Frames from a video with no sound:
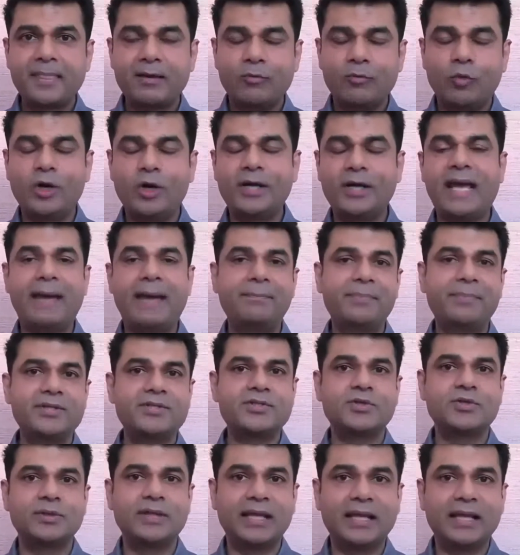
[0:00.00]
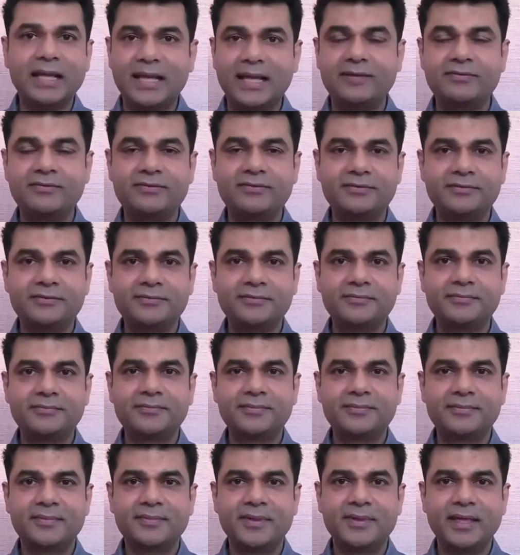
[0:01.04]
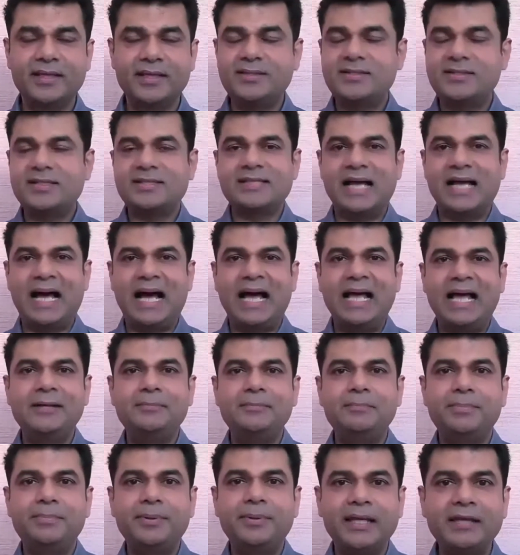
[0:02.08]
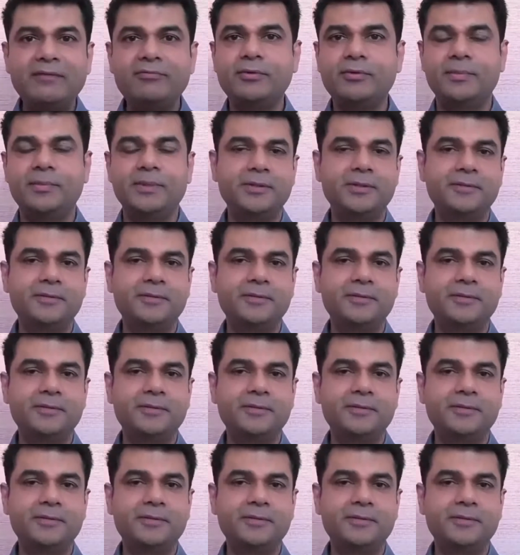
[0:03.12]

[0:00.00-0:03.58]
what happens to their life. It's just unbelievable.